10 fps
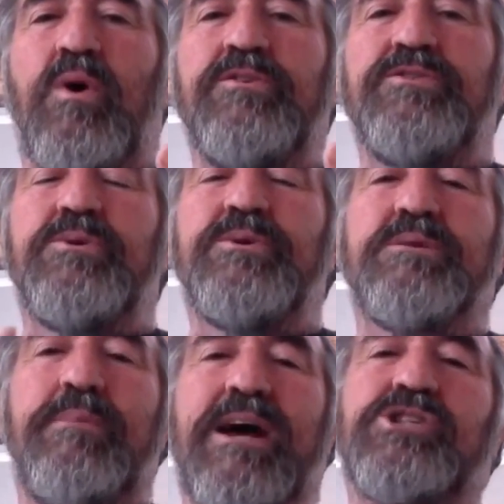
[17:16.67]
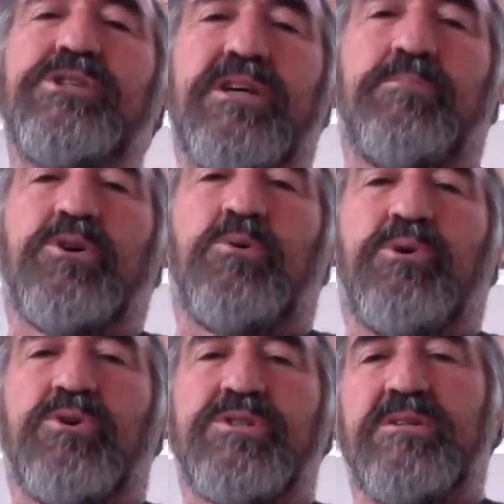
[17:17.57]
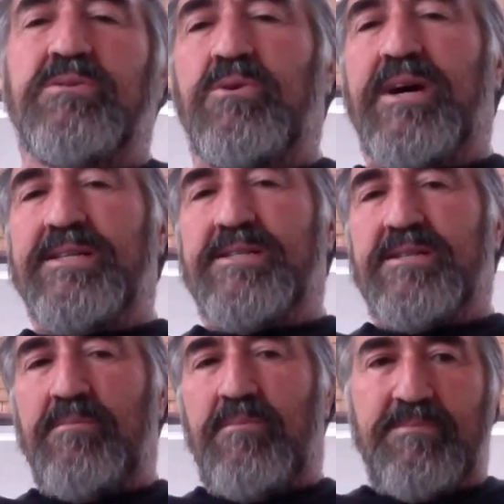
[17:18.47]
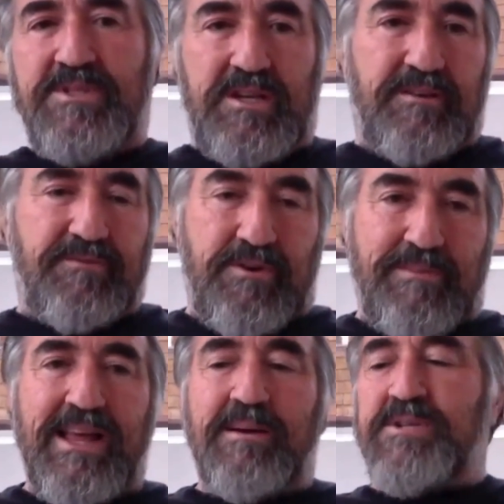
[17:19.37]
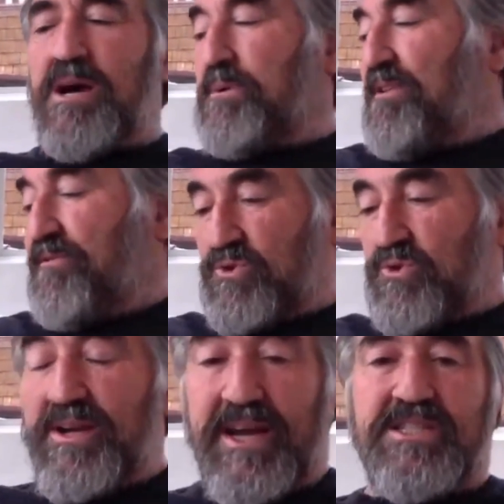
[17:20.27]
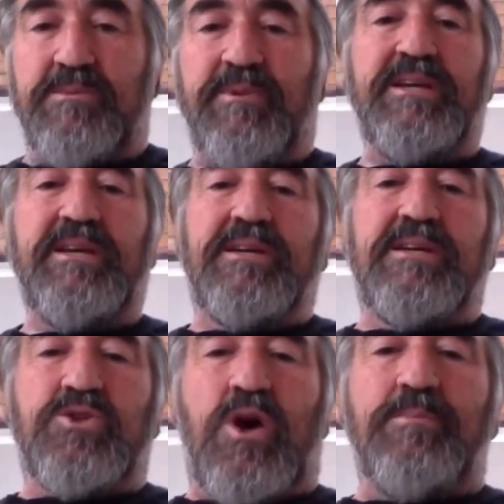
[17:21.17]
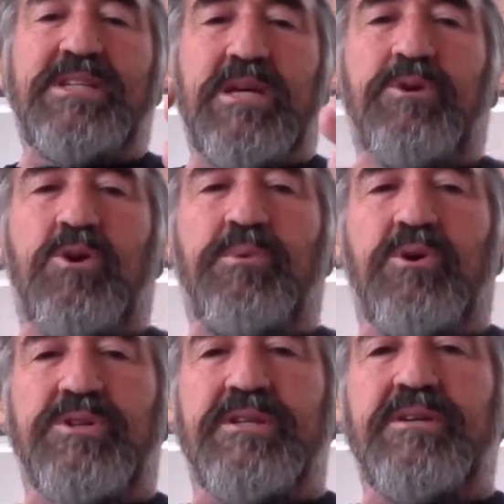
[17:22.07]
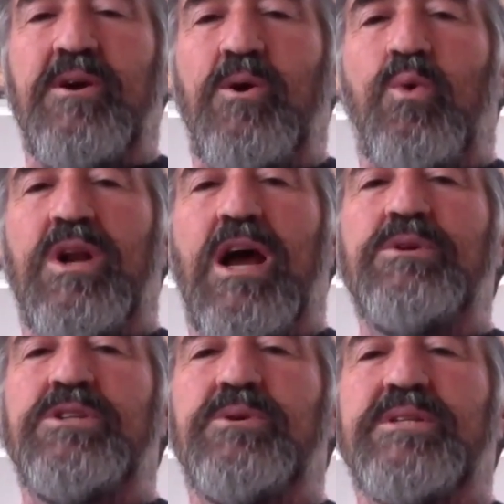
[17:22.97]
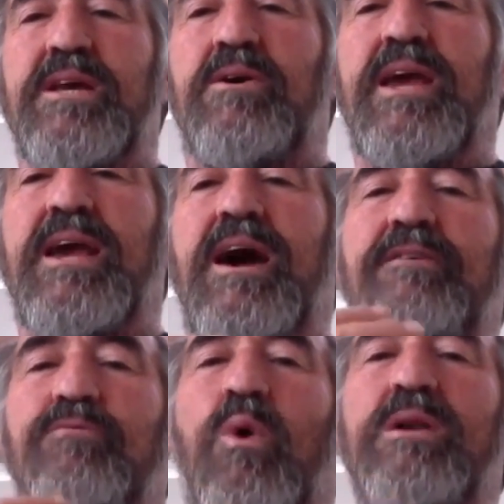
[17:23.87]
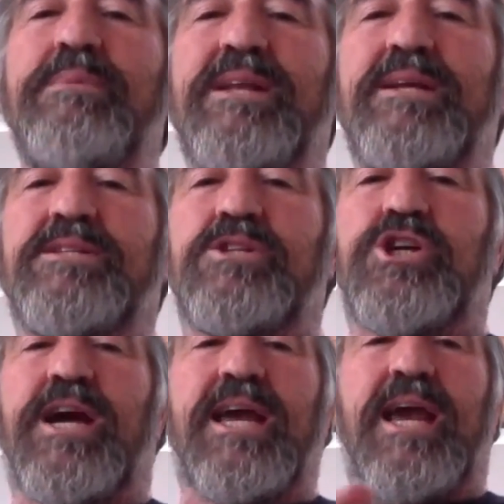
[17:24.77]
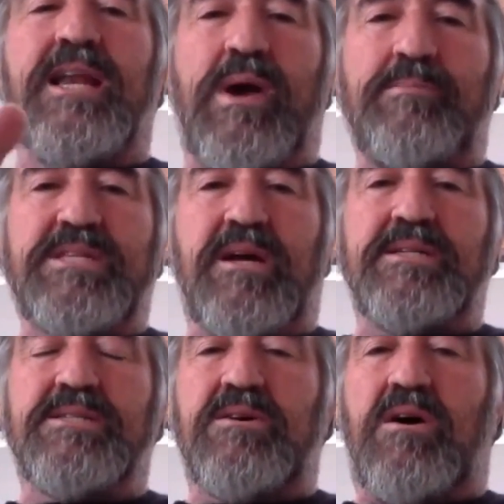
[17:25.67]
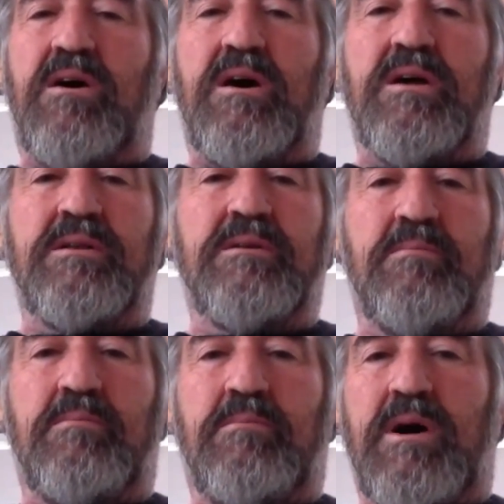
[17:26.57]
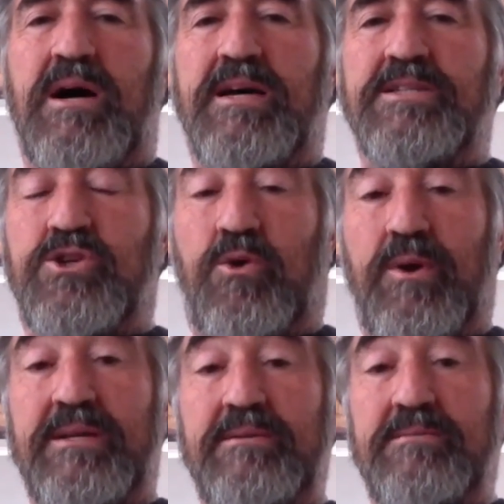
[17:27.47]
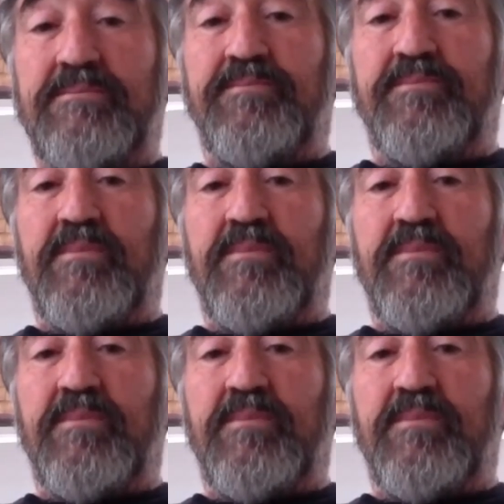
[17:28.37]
And what you do is imagine the typical person who has, I'm sitting in front of my laptop and my phone's right next to me, so I'm a typical person. What I would do is say, okay, I have 1 minute to check any websites on my screen,